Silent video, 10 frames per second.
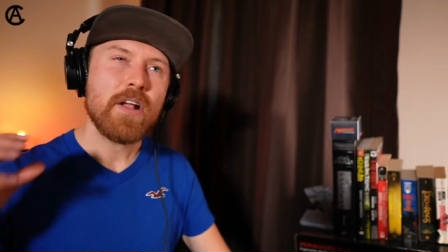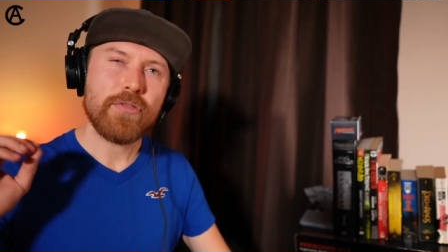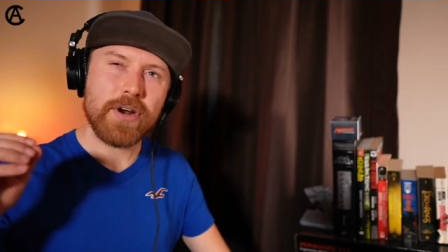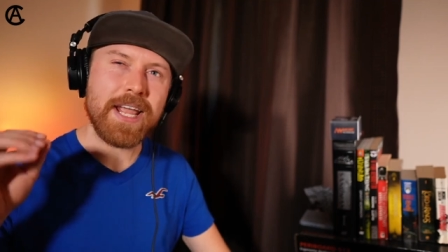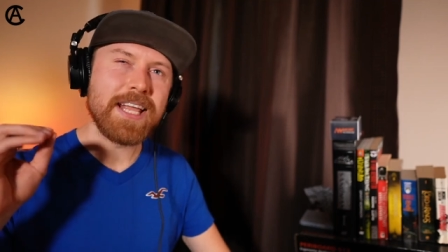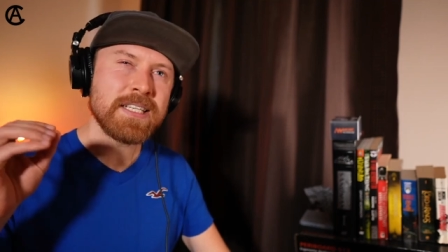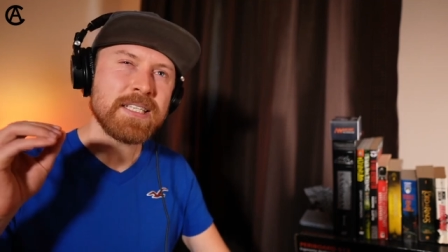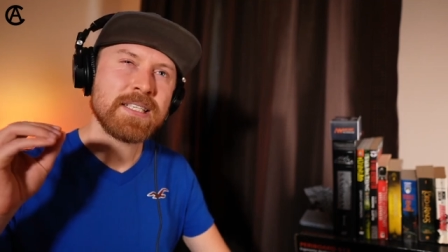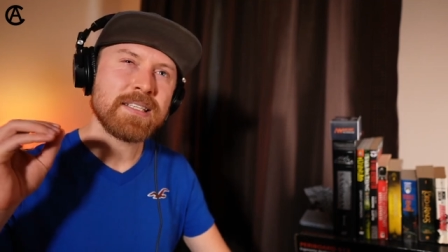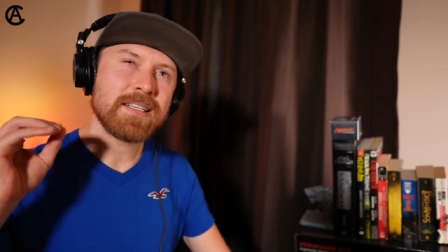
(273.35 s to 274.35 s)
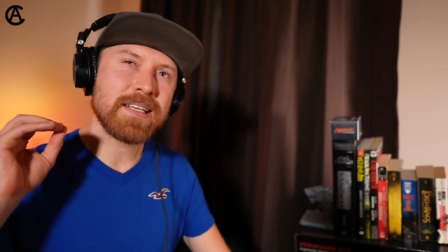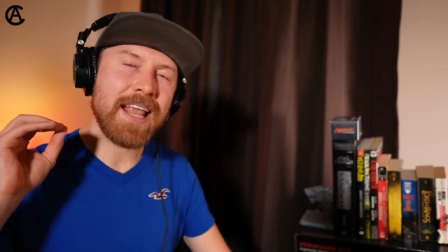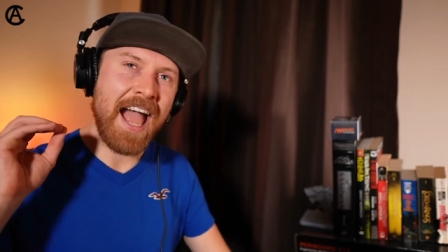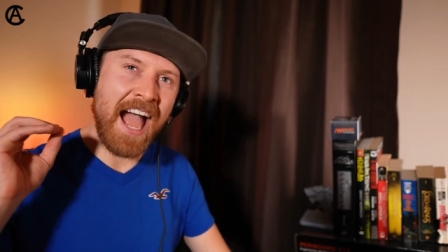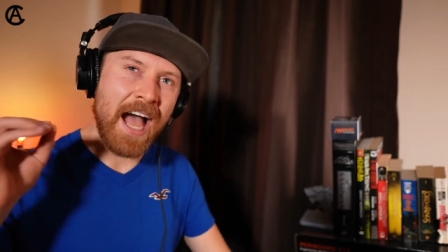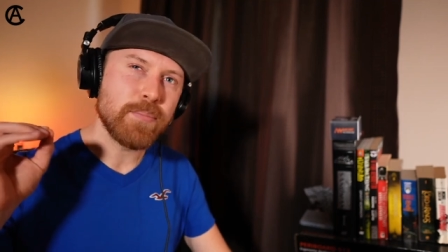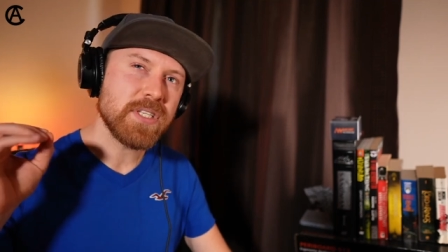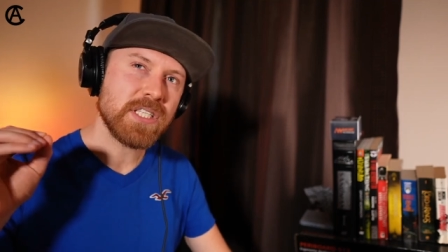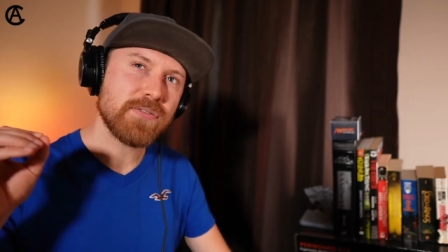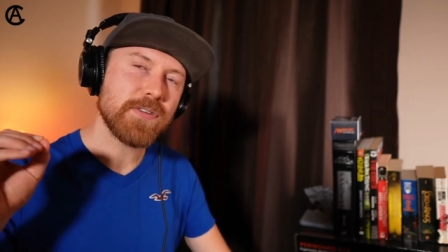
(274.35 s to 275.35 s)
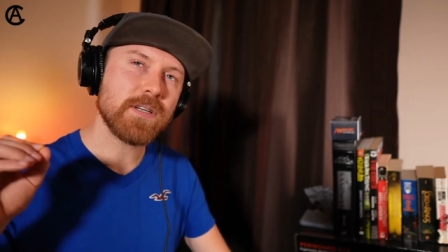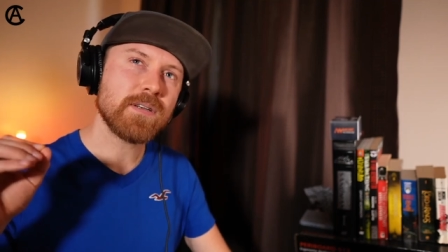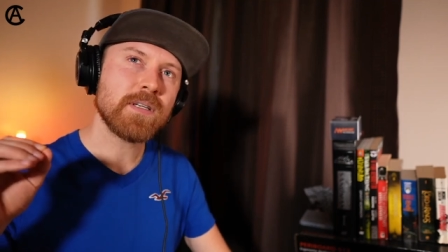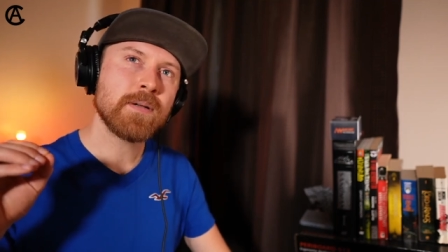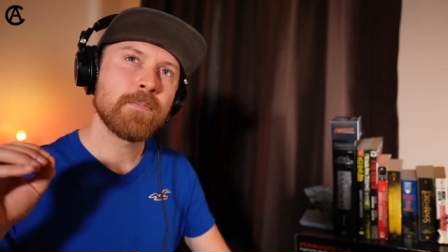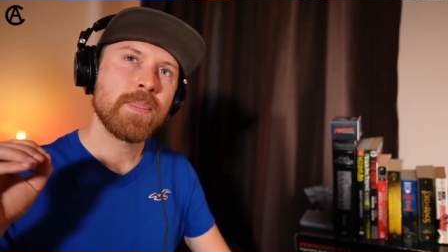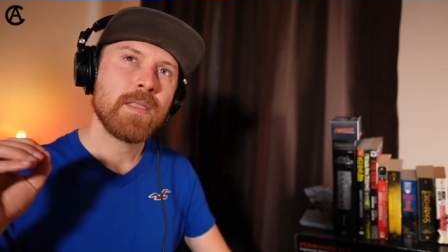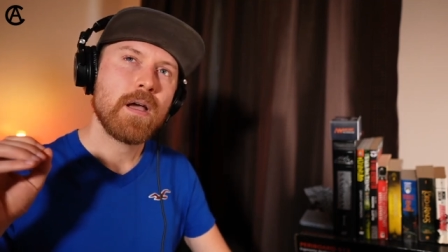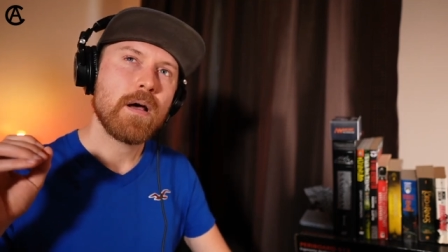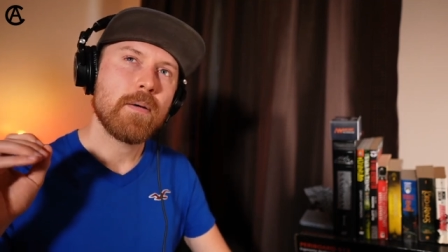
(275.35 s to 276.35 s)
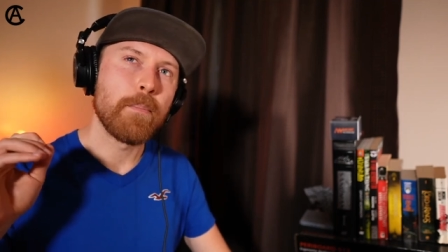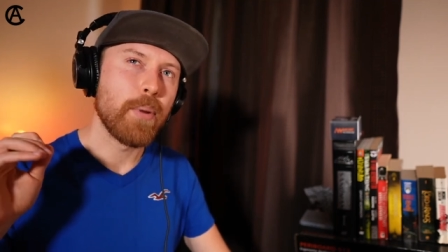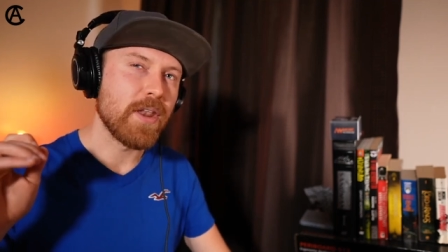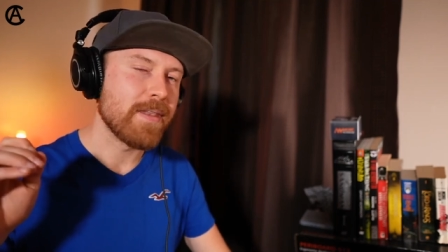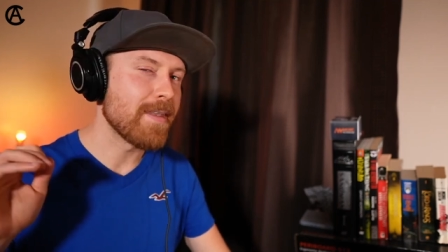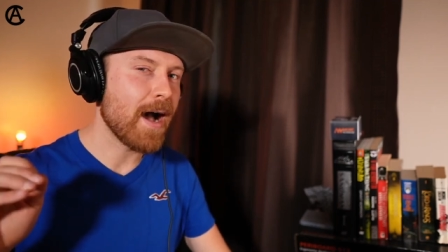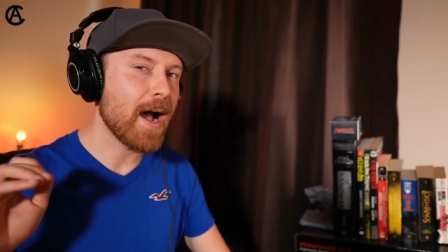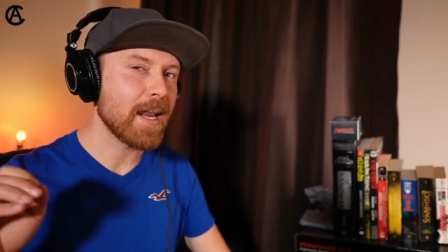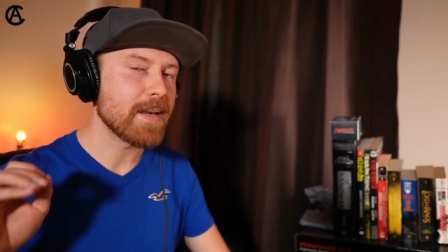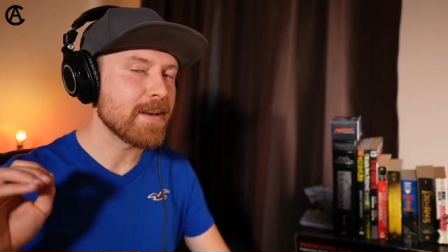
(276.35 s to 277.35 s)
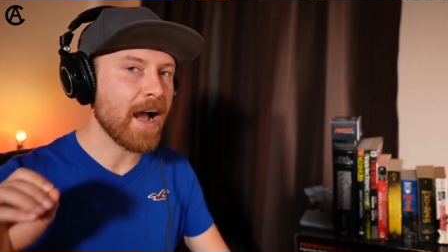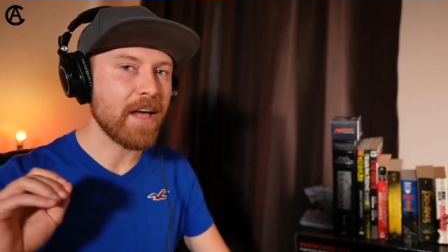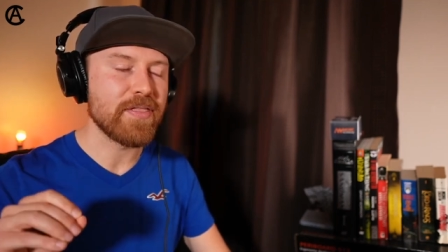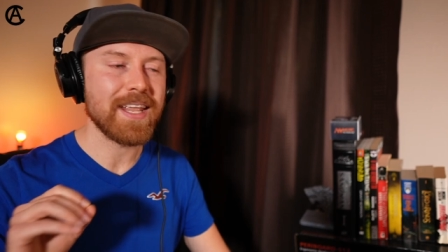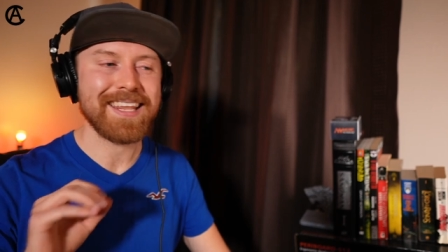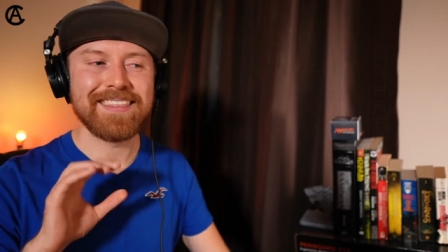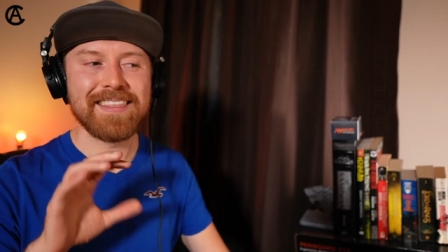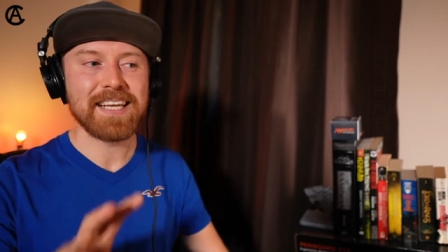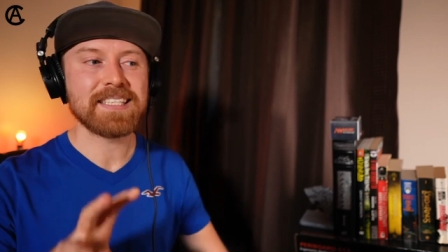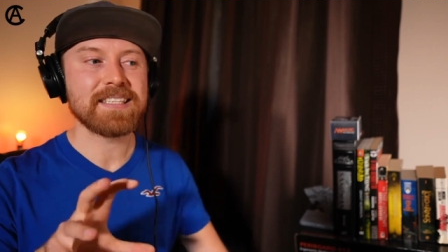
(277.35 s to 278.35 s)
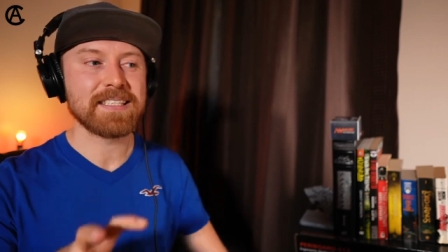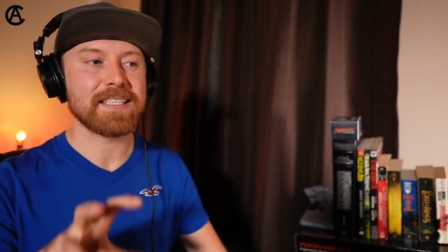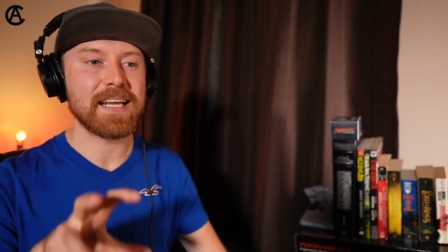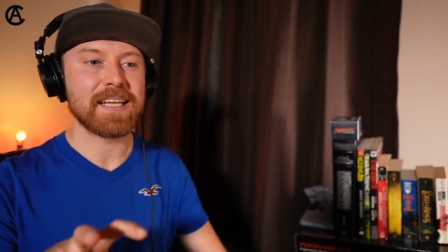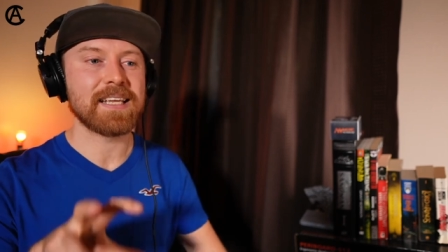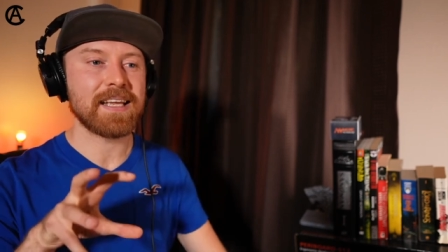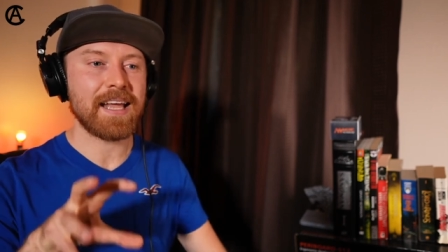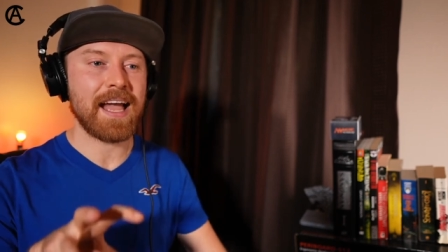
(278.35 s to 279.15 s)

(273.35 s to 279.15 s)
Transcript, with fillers: There is atmosphere, but not not like this is like